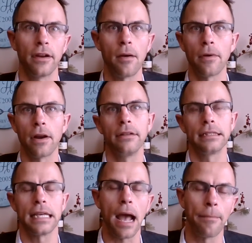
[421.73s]
phenomenon
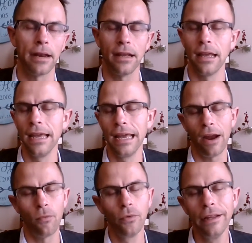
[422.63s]
that's happening.
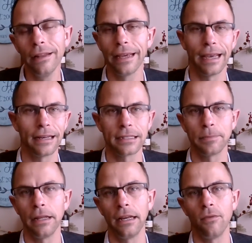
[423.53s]
I really can't
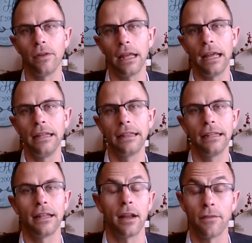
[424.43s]
explain it with
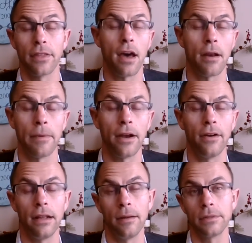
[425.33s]
anything that I've thought
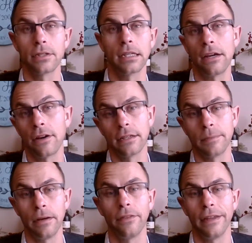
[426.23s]
about, and I'm just curious
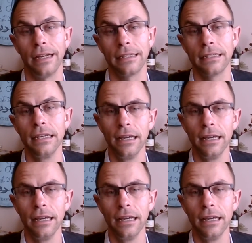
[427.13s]
about this.